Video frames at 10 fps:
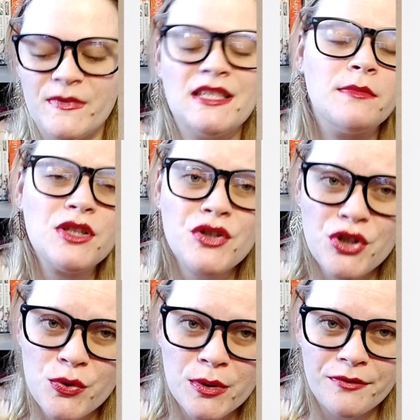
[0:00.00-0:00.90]
Similar
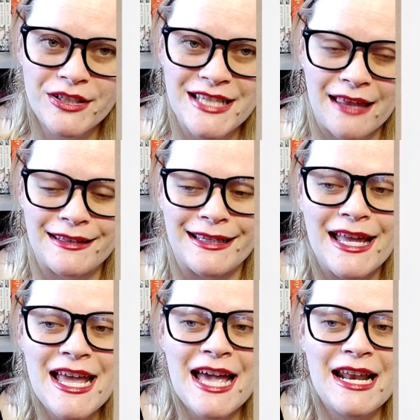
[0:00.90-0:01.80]
to a retelling,
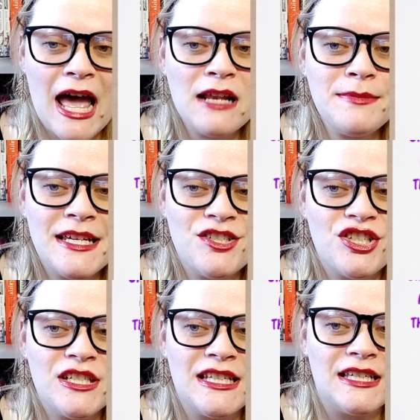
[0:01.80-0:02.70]
an
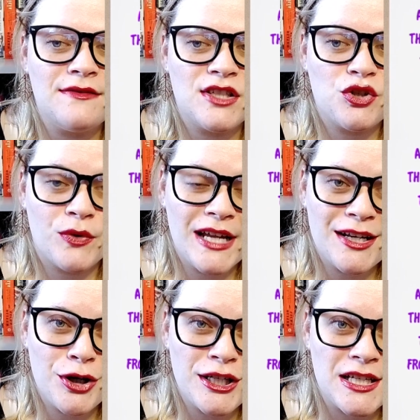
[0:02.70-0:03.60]
adaptation gives the
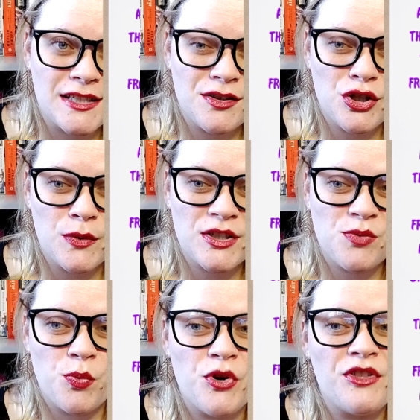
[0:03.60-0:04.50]
creator a chance to
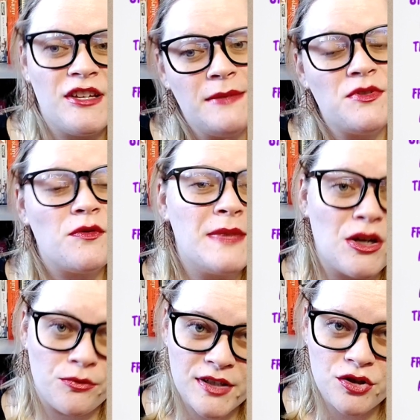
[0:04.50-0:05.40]
explore themes from the
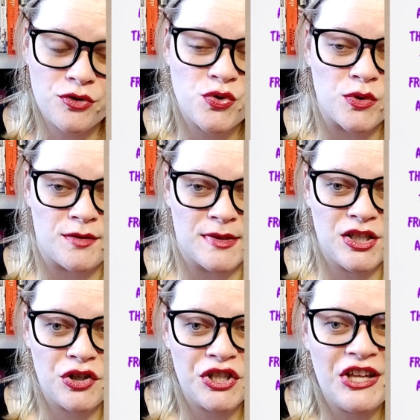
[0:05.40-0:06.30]
original source
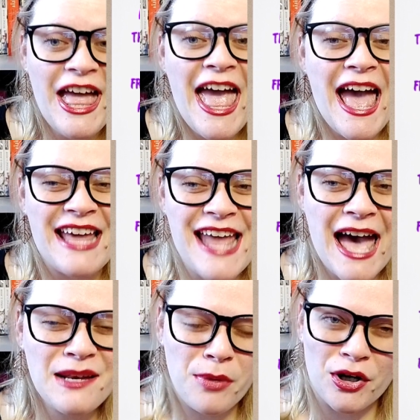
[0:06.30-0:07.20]
material and
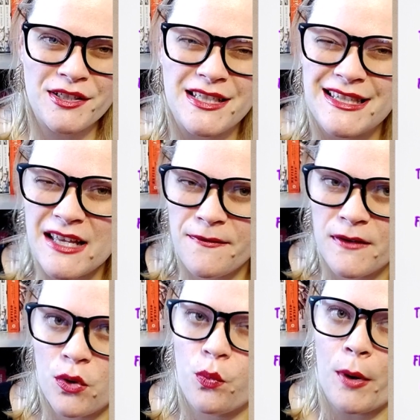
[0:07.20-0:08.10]
add parts that they
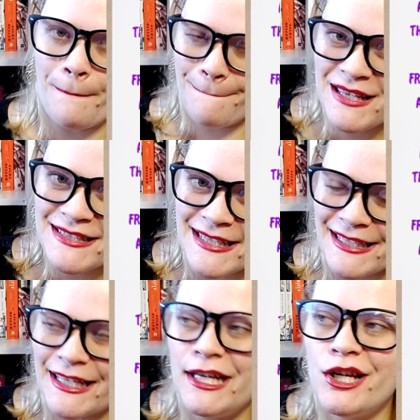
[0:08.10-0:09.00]
feel were
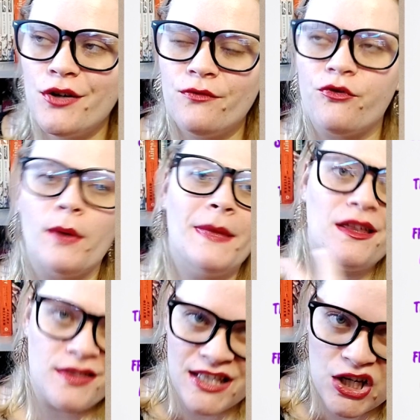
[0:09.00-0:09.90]
missing from
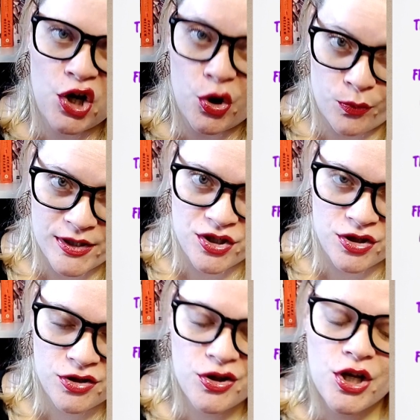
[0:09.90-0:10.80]
the
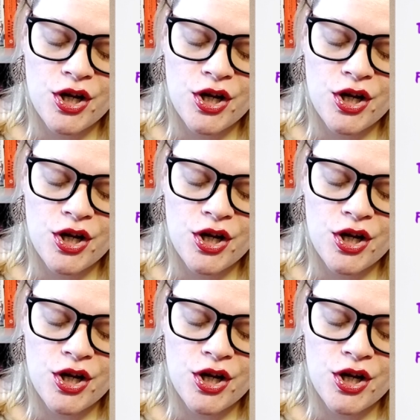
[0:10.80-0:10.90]
original.